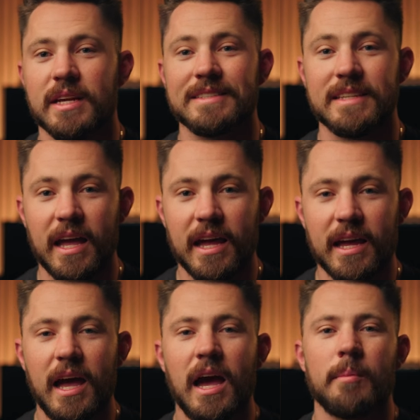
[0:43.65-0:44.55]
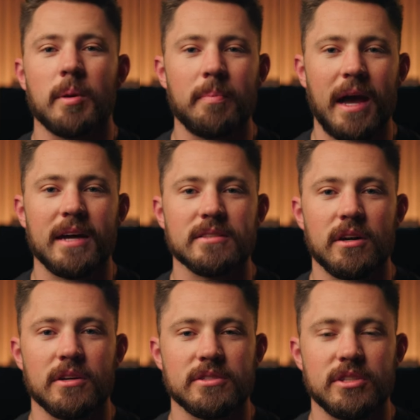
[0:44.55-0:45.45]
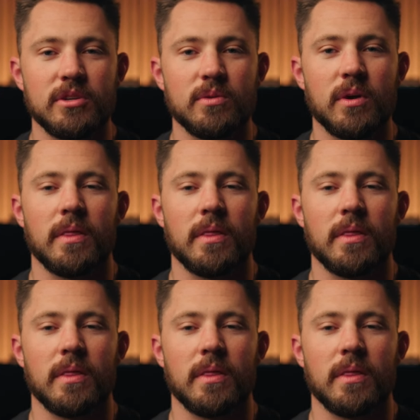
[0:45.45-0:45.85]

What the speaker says: and today I'm gonna pass on to you